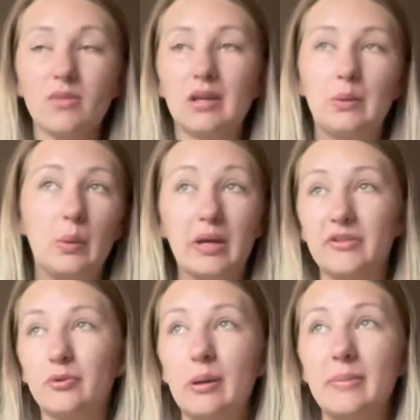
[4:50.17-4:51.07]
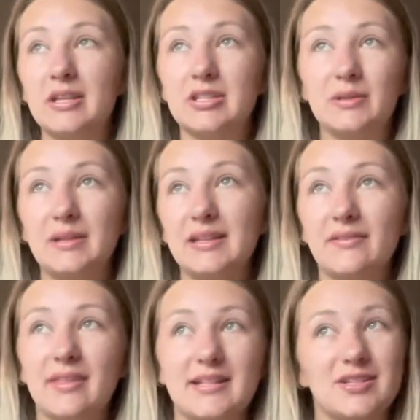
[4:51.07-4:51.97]
what have we been doing
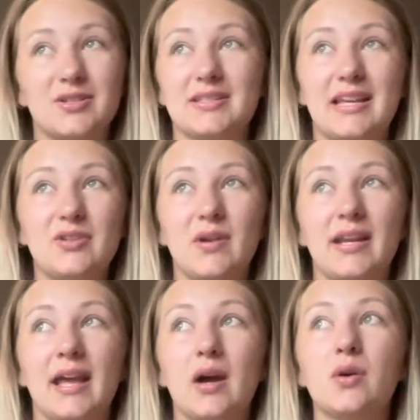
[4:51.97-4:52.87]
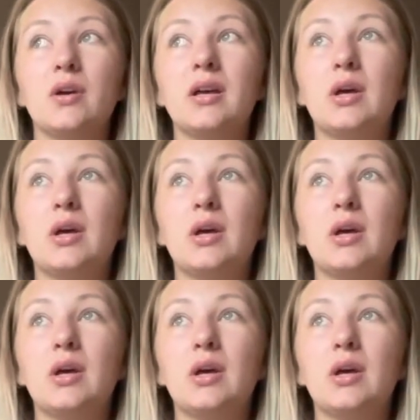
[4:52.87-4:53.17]
if that's our stage right now?